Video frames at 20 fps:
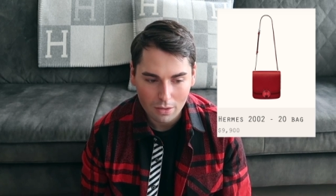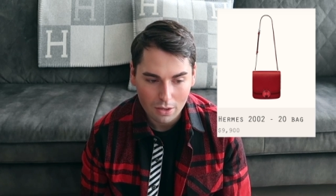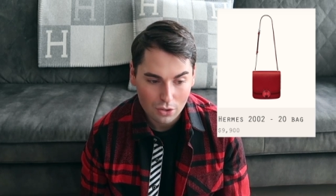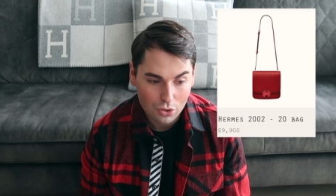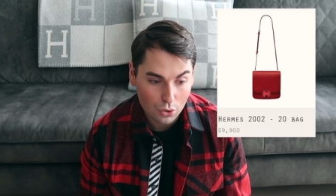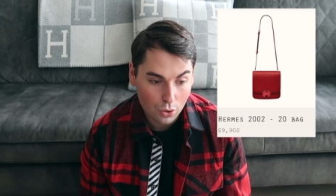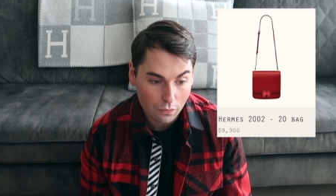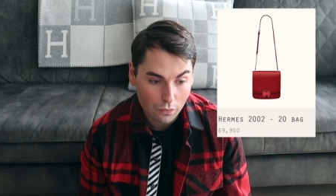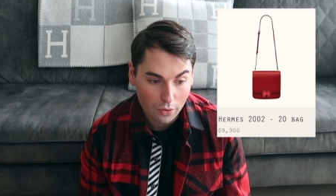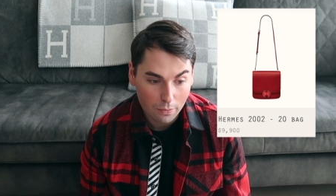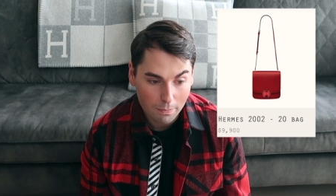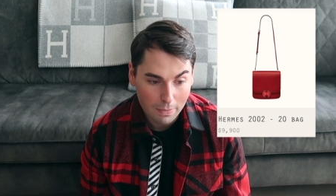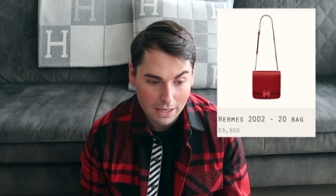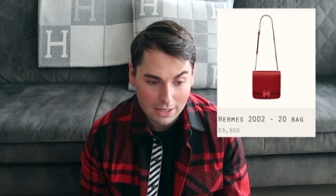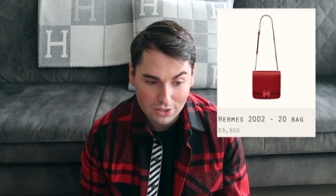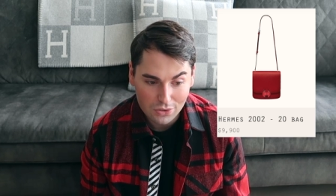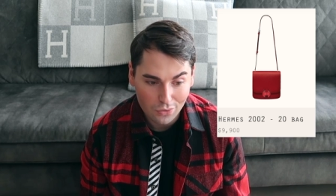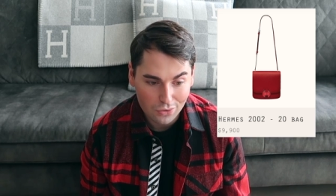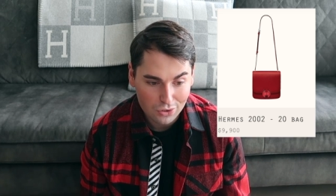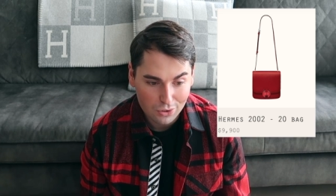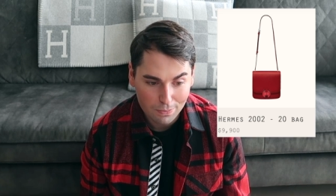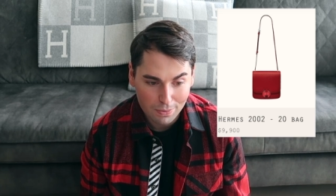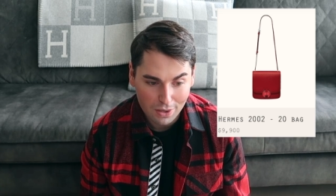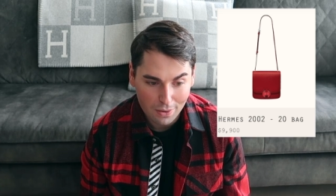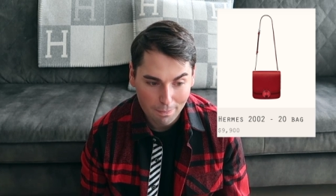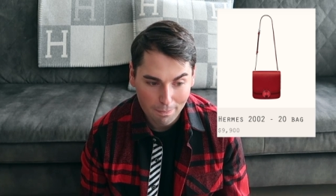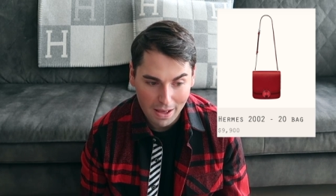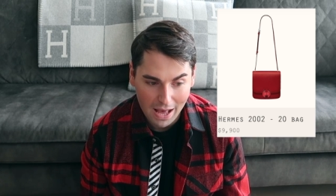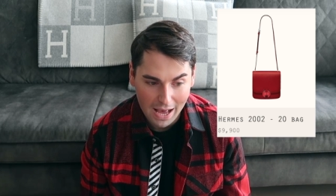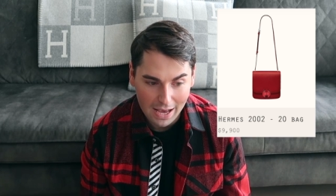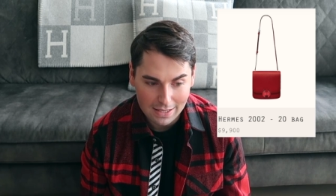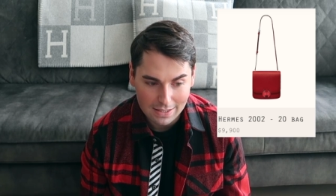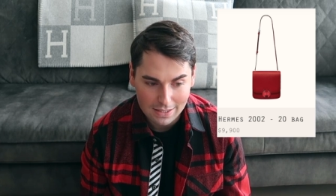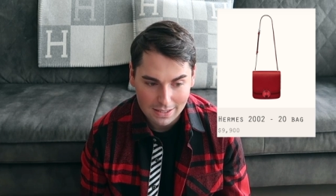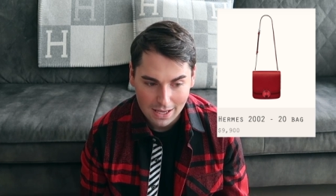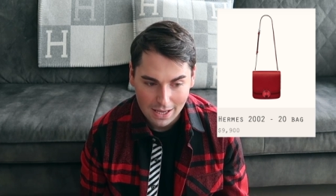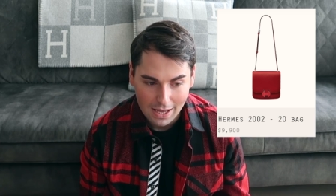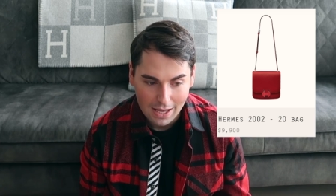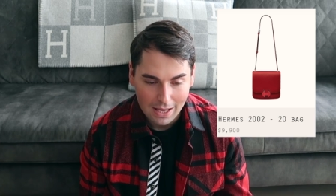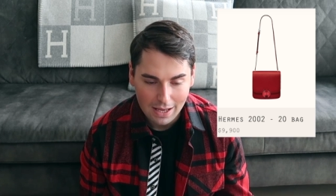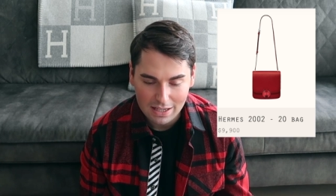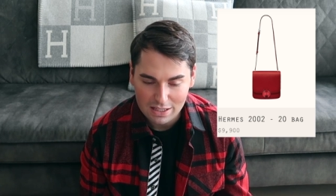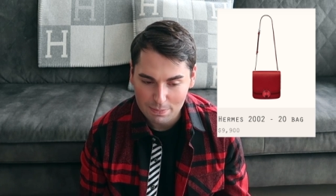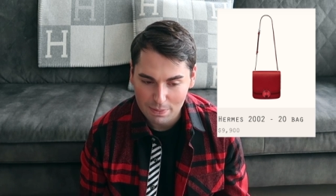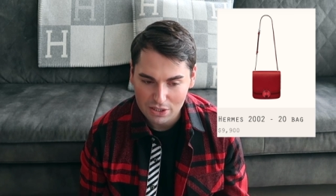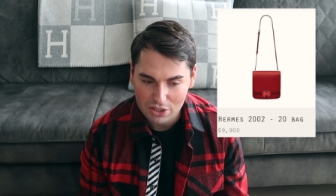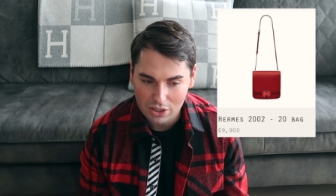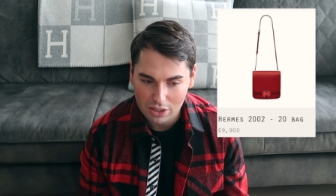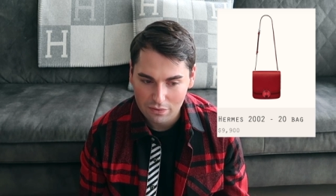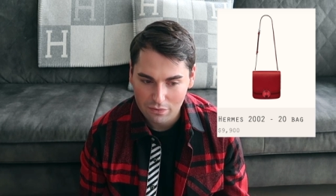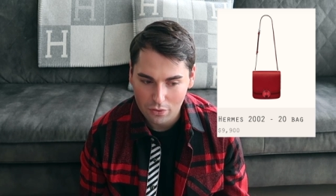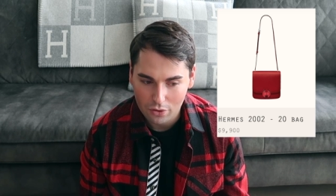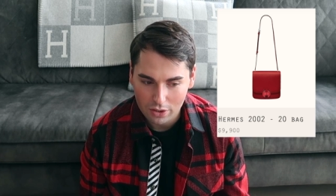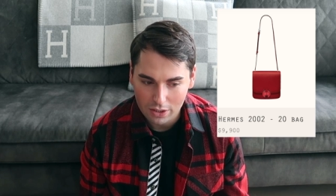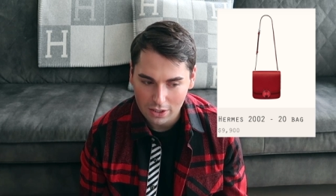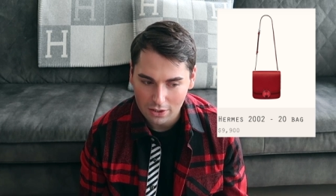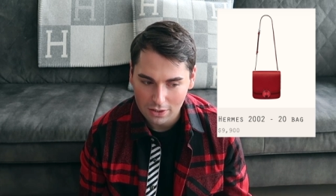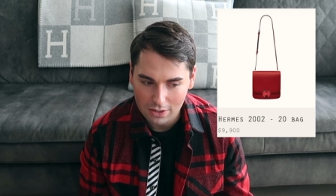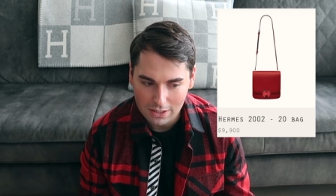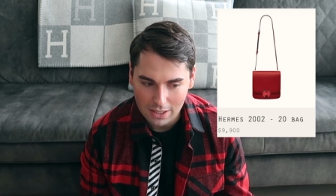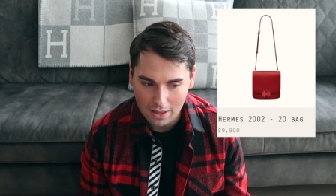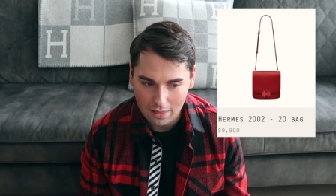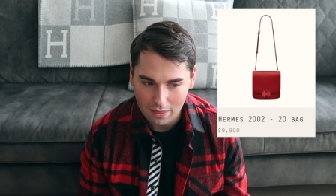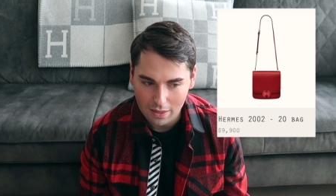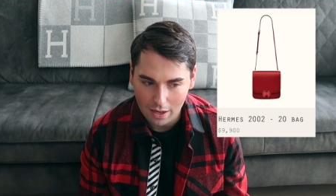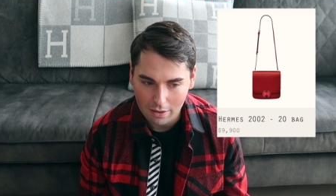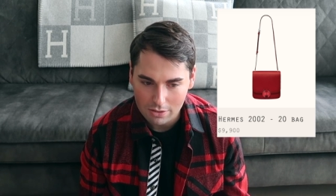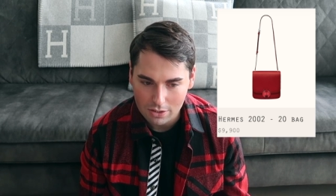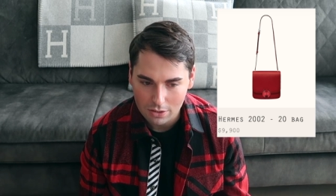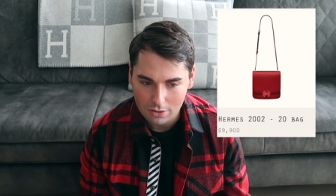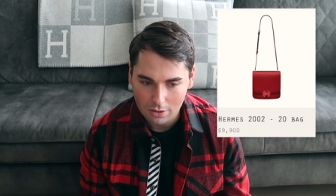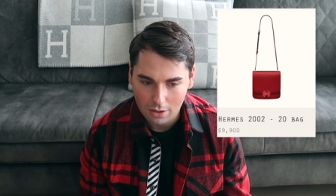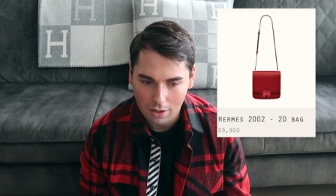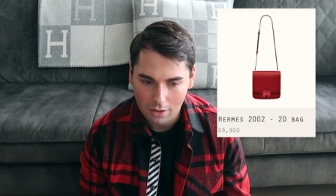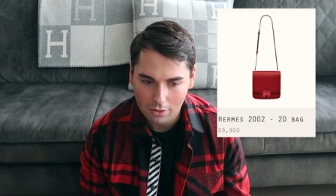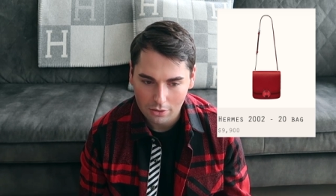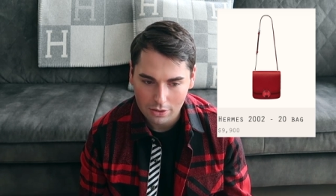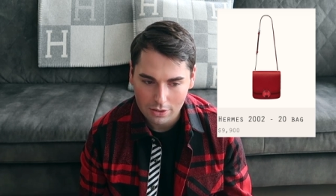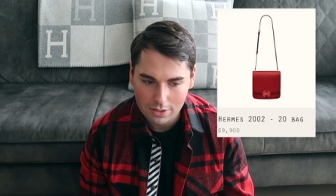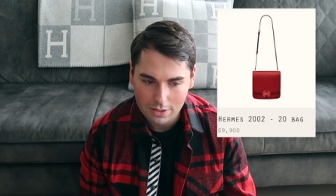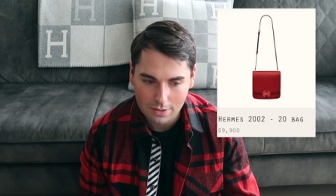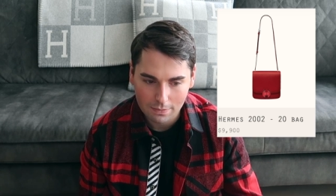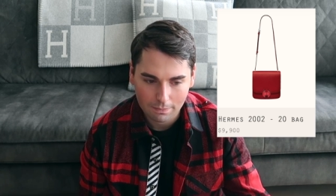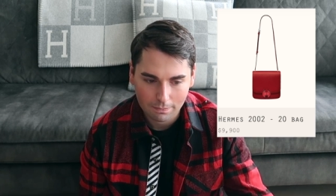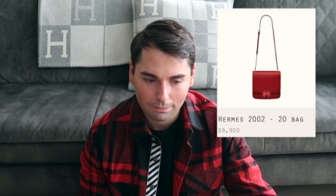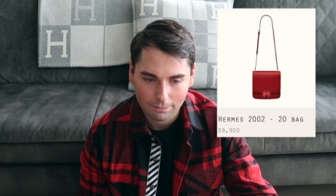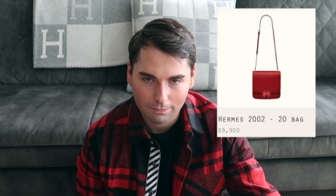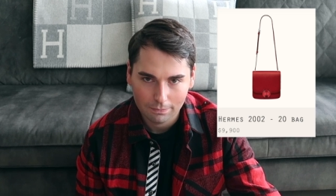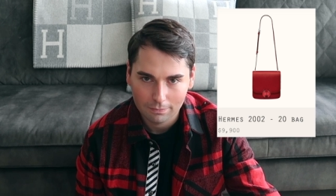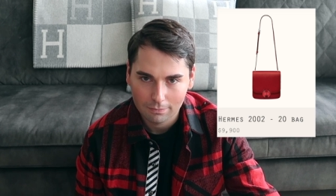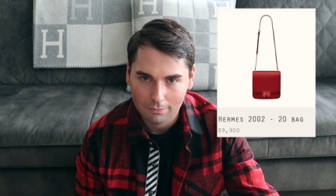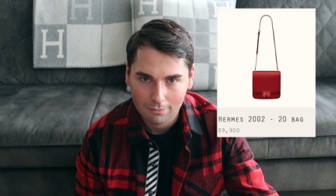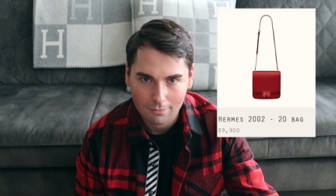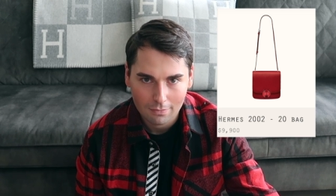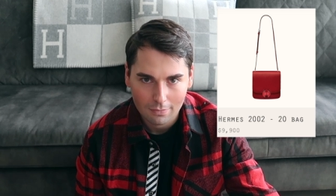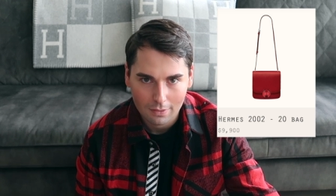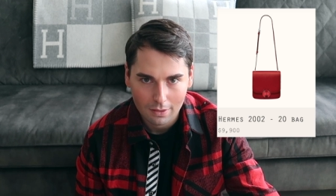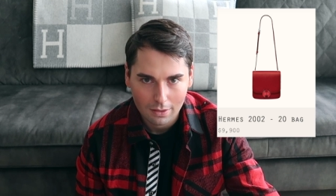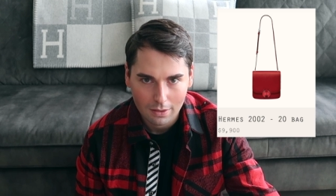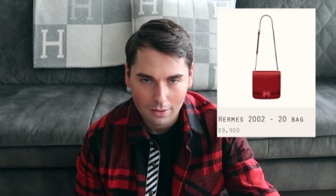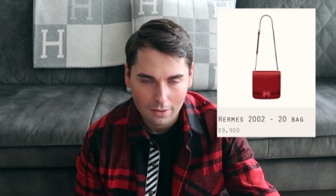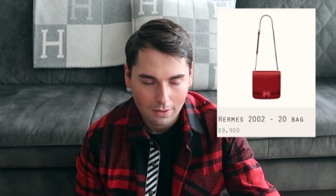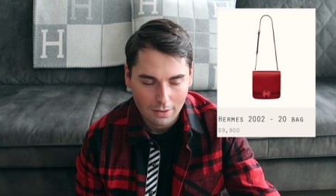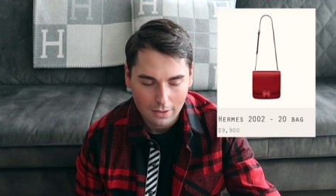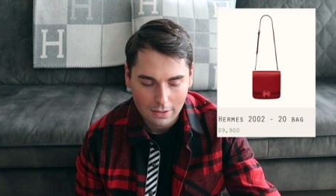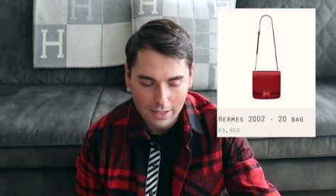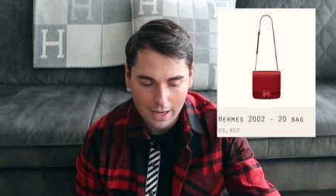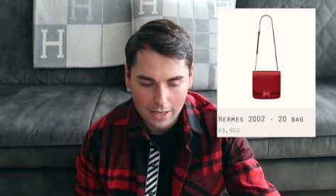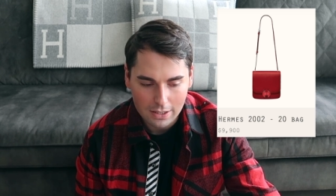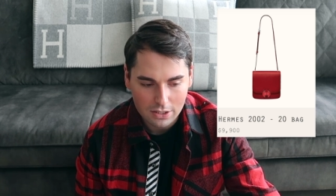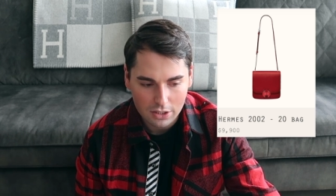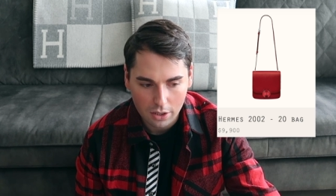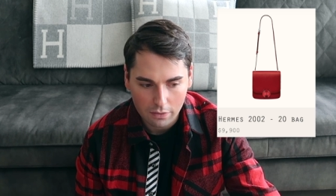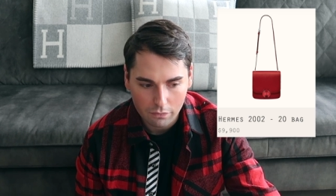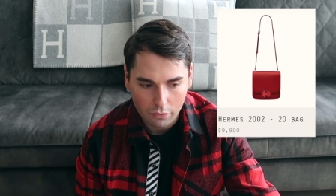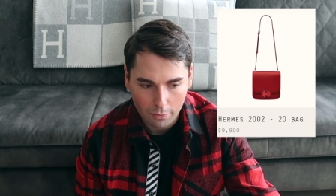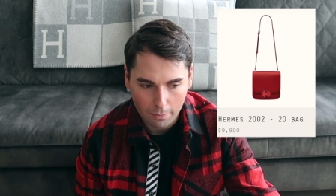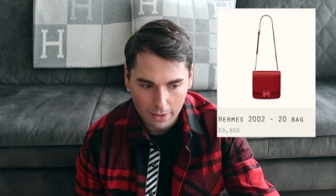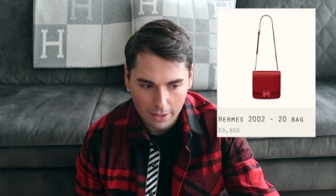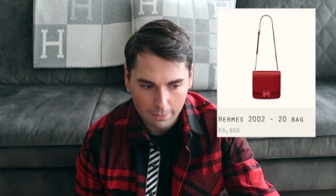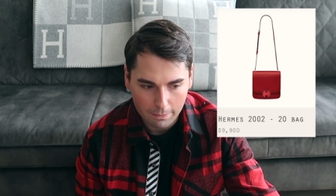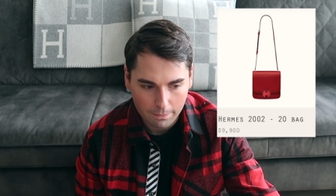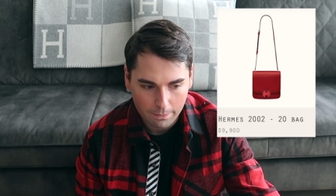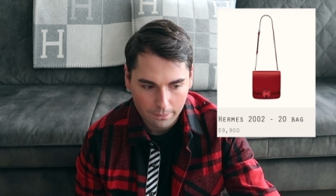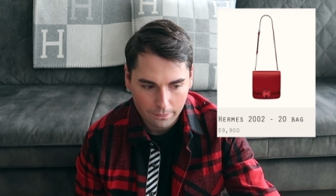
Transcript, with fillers: So for me, it's going to be a pass, especially for nearly $10,000. Yeah, it's not for me.